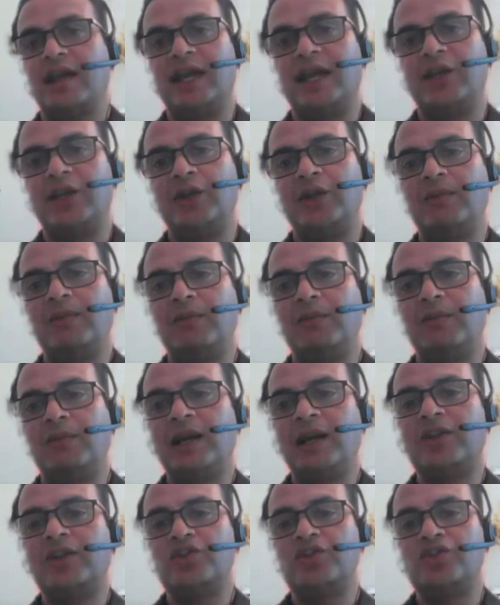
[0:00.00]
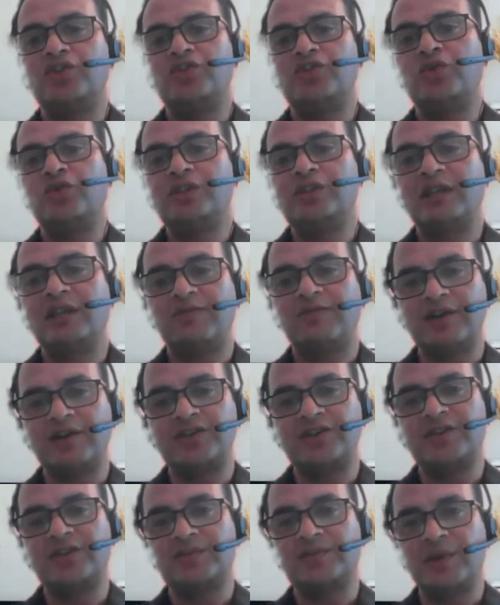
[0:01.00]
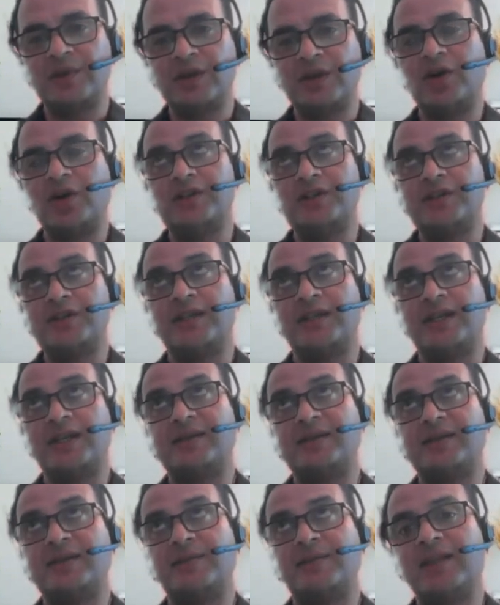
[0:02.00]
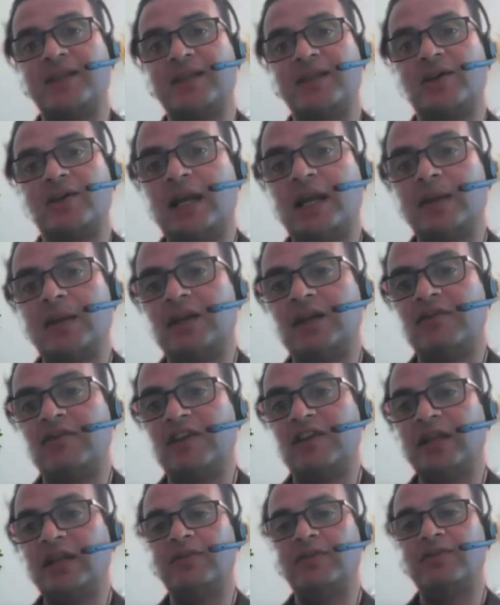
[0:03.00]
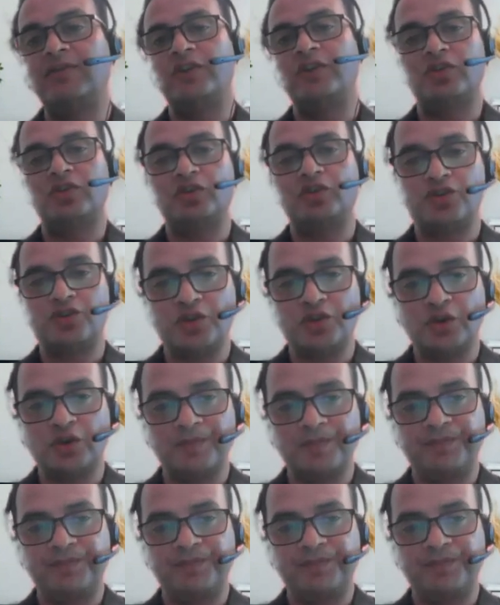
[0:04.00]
And you can build those rules and functions because there is a Python library available for you to do so.